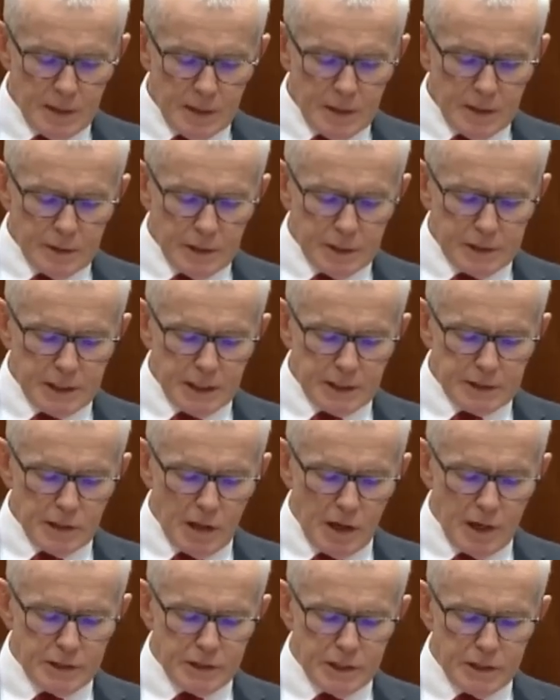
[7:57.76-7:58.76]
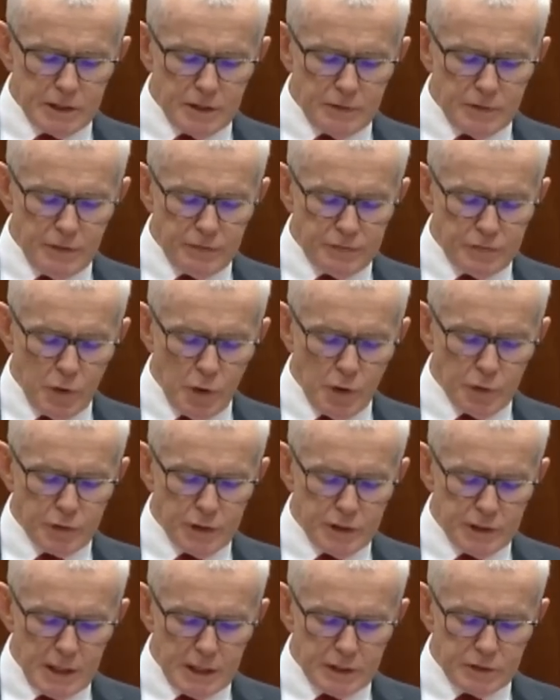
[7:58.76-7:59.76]
the technologies of the fourth
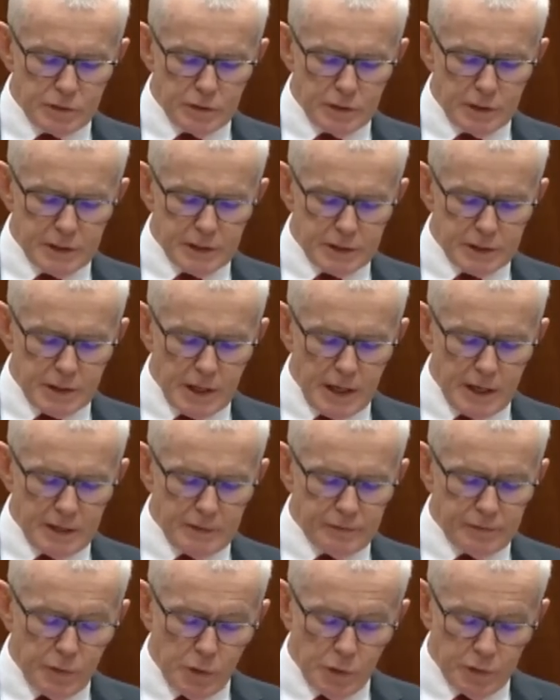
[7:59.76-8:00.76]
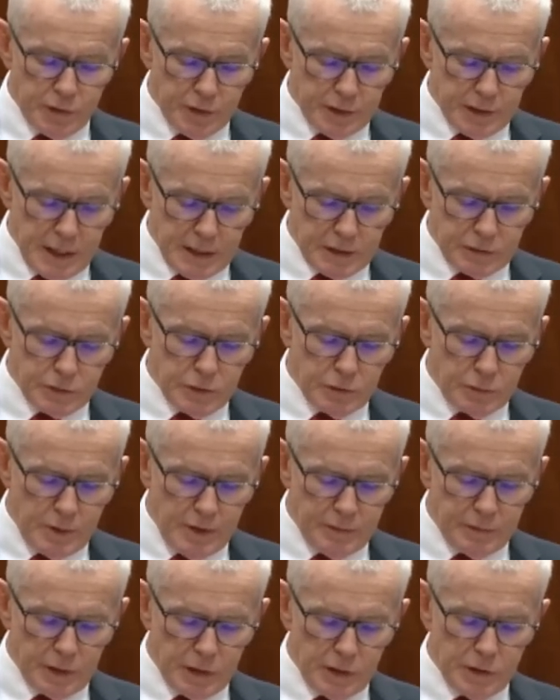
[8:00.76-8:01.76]
industrial
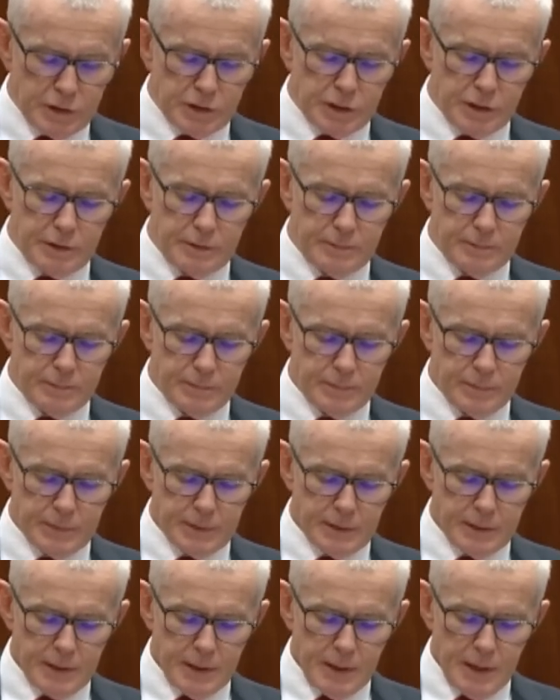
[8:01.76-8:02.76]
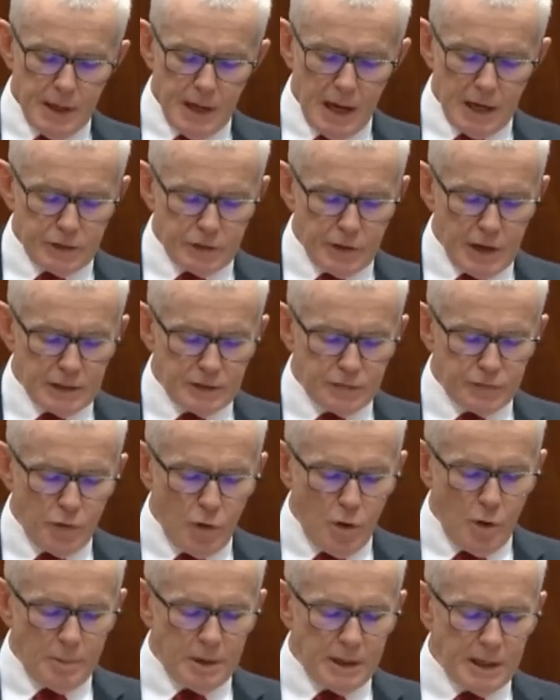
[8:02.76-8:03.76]
revolution are
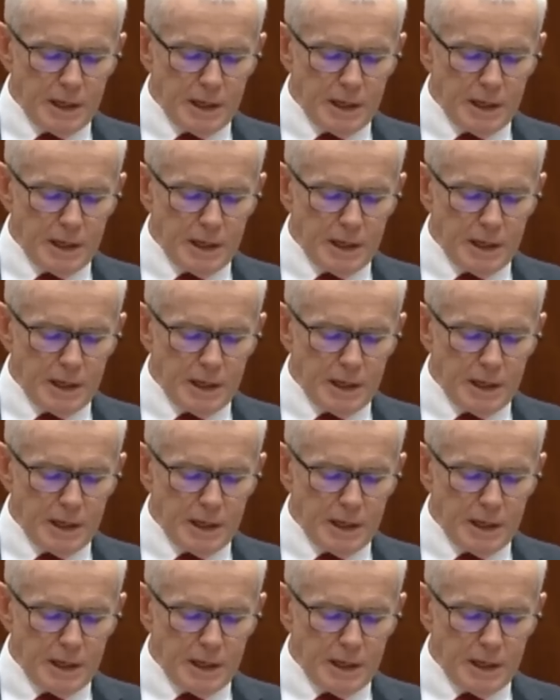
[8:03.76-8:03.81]
transforming